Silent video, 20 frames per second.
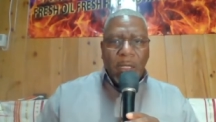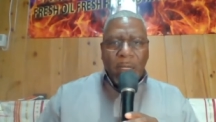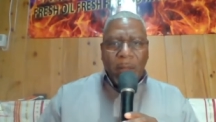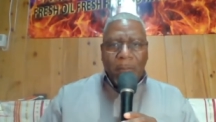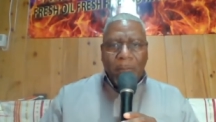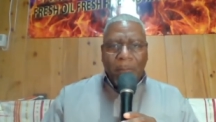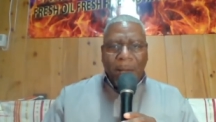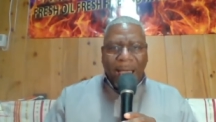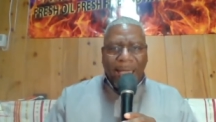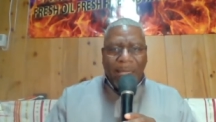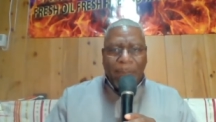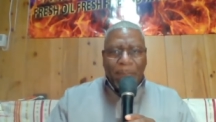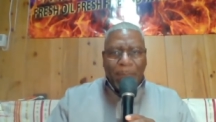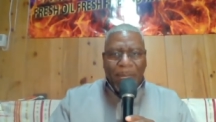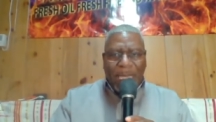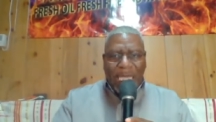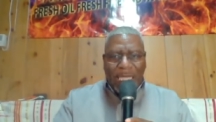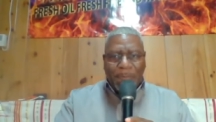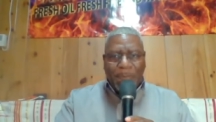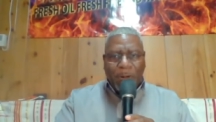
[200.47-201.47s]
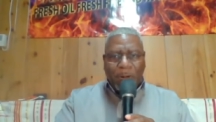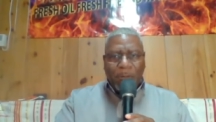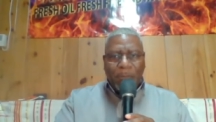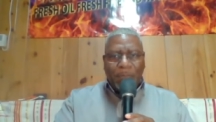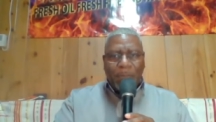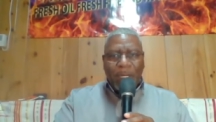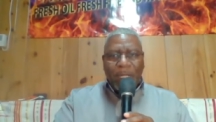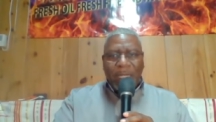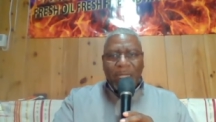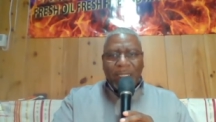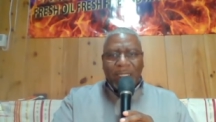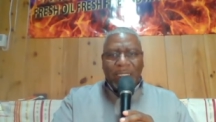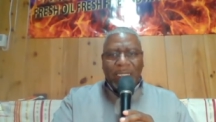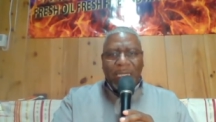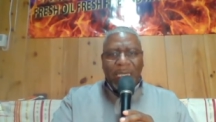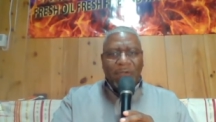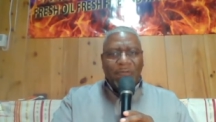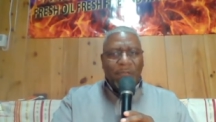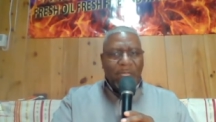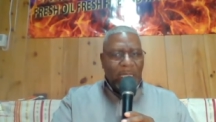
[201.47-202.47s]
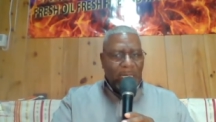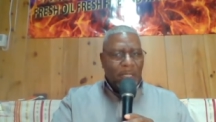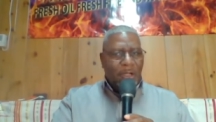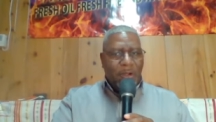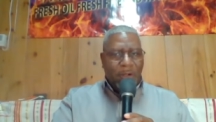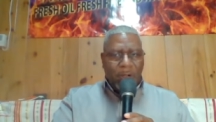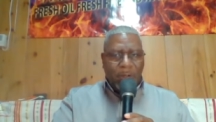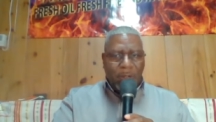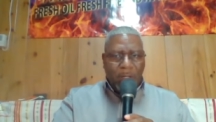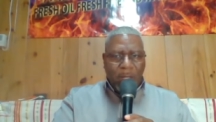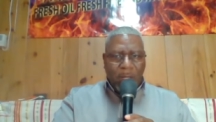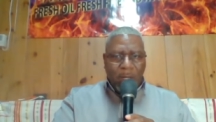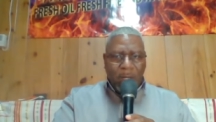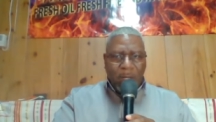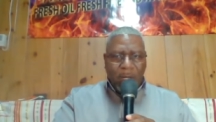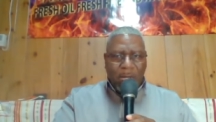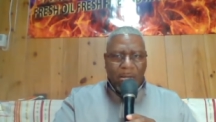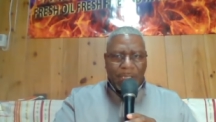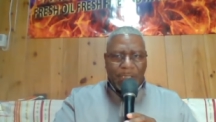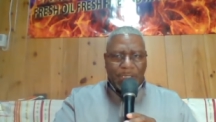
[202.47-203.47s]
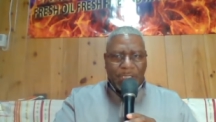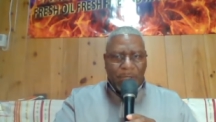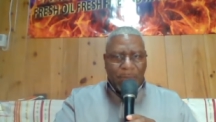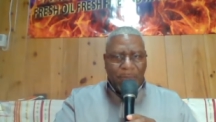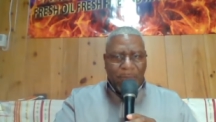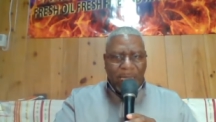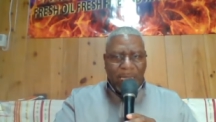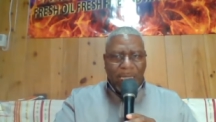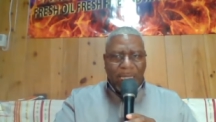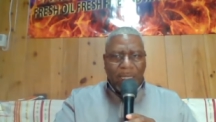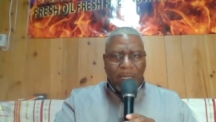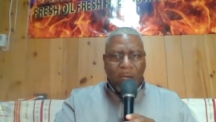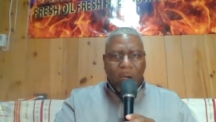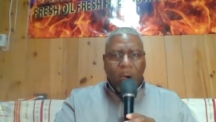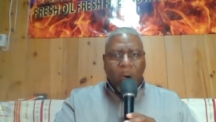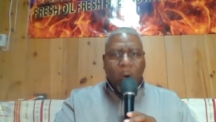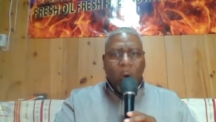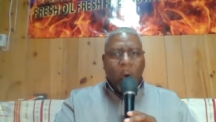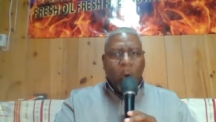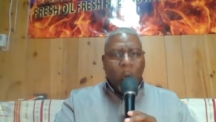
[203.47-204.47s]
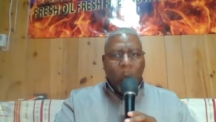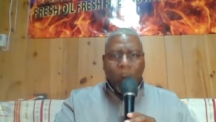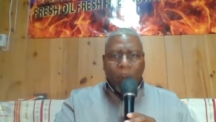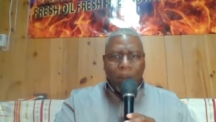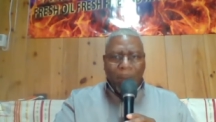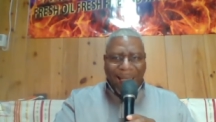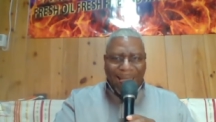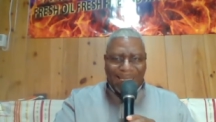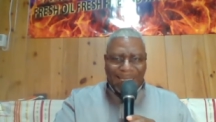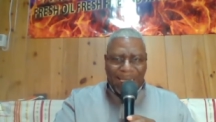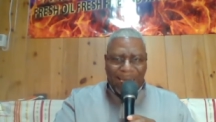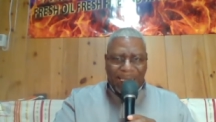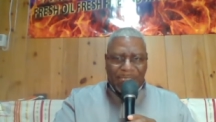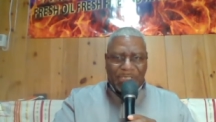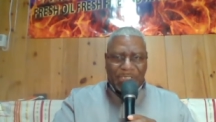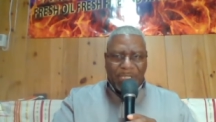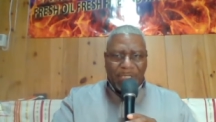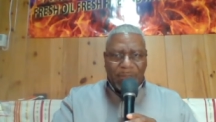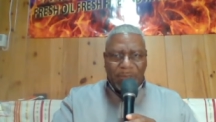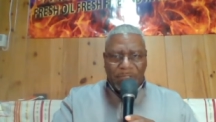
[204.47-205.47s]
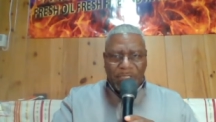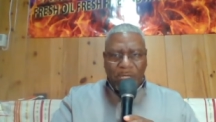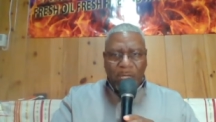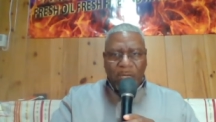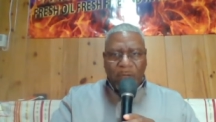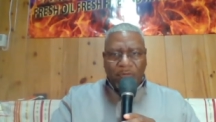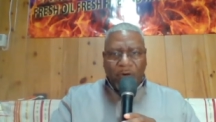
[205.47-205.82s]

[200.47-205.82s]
my people, give ear unto me, O my nations,